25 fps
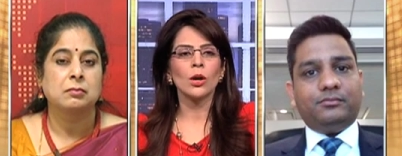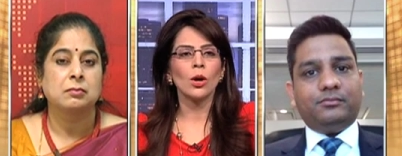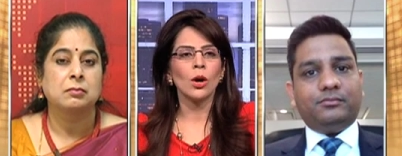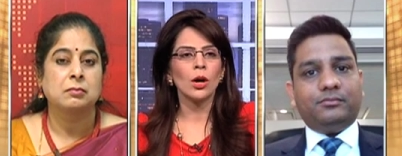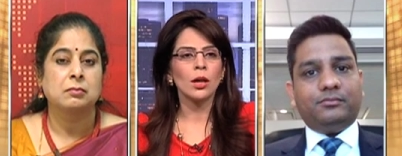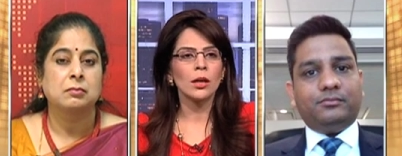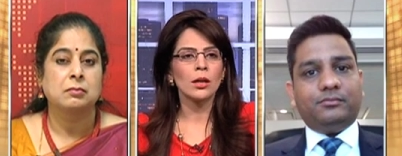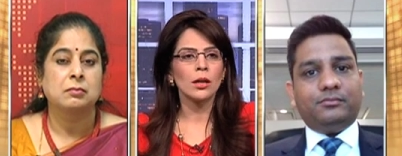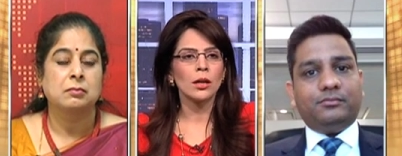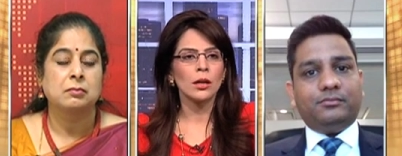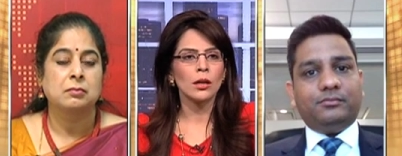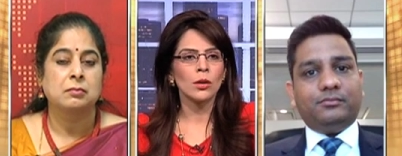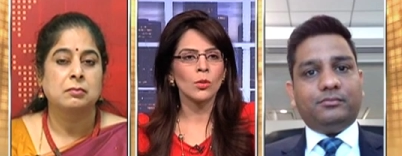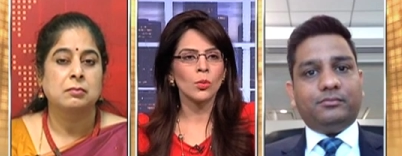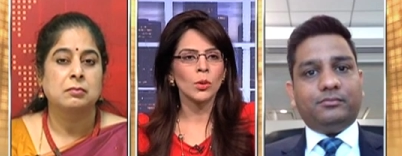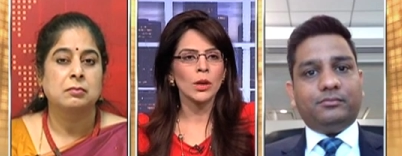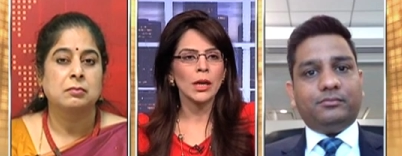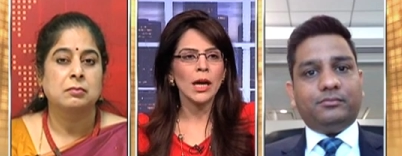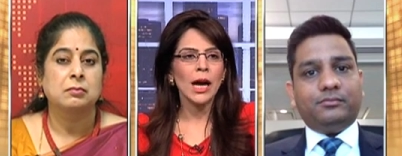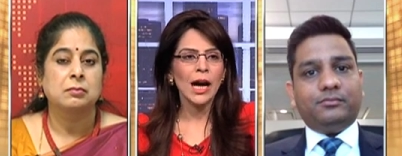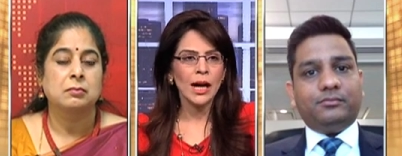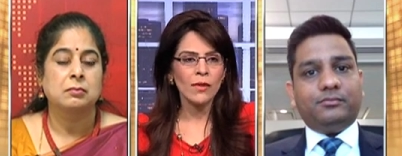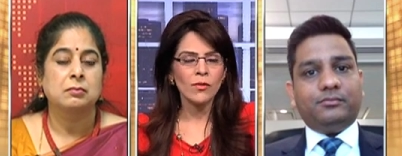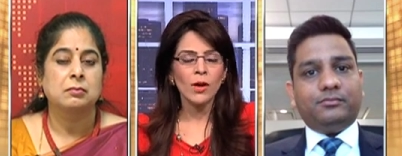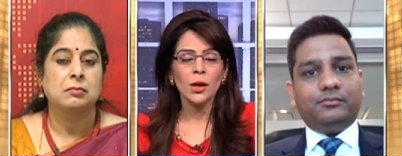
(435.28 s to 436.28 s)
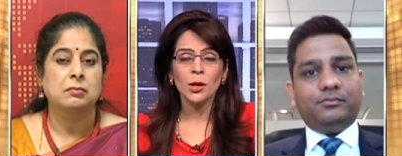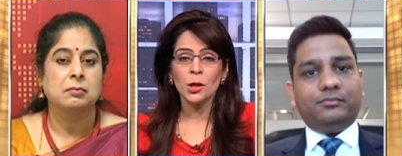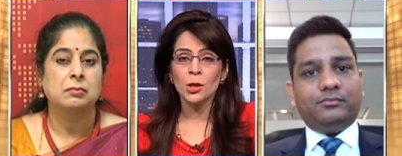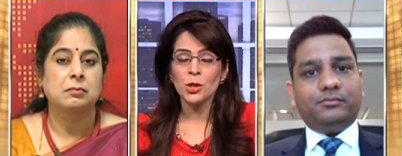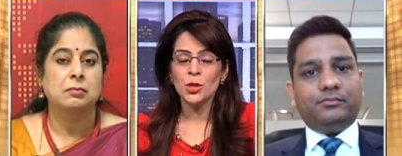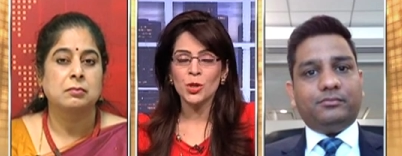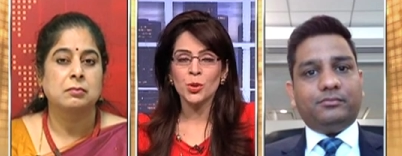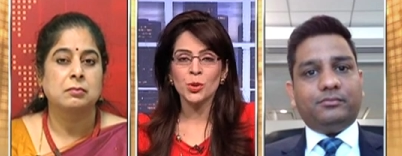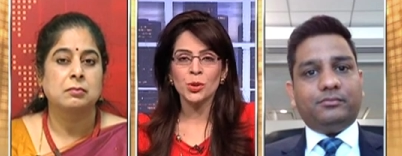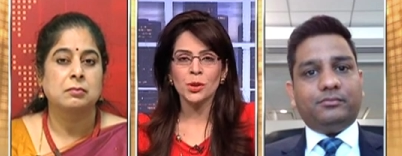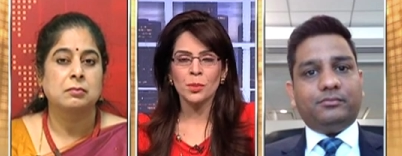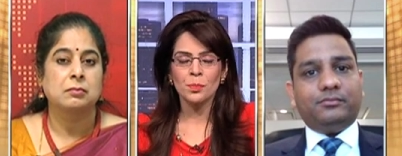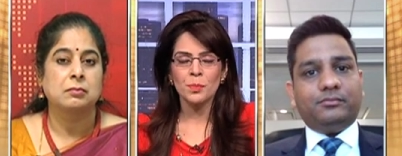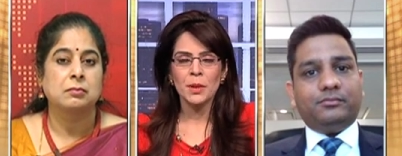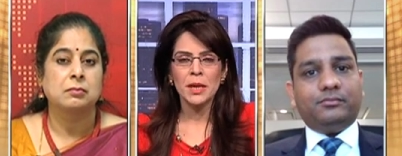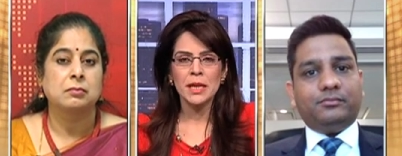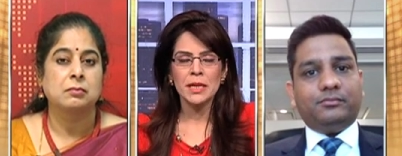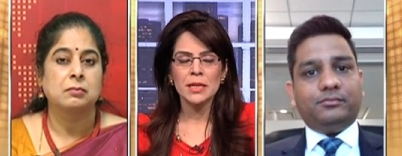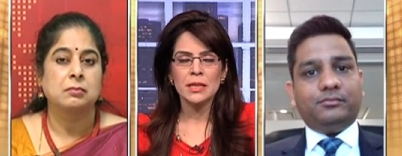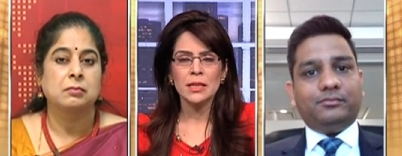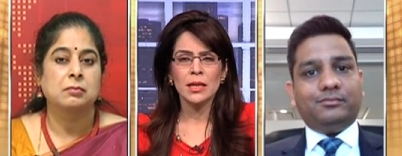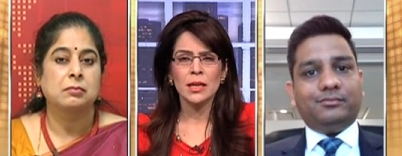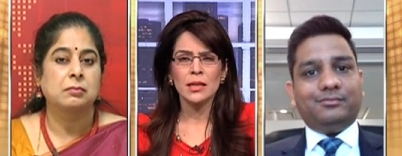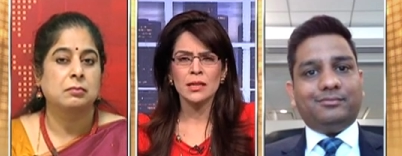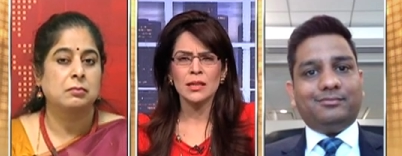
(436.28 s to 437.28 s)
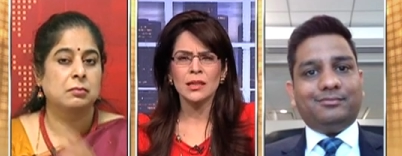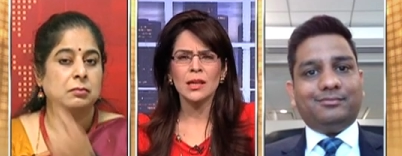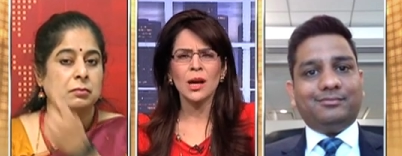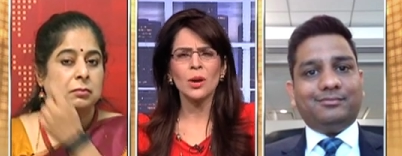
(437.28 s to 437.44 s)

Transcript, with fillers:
Speaker 1: on. We have understood the basics.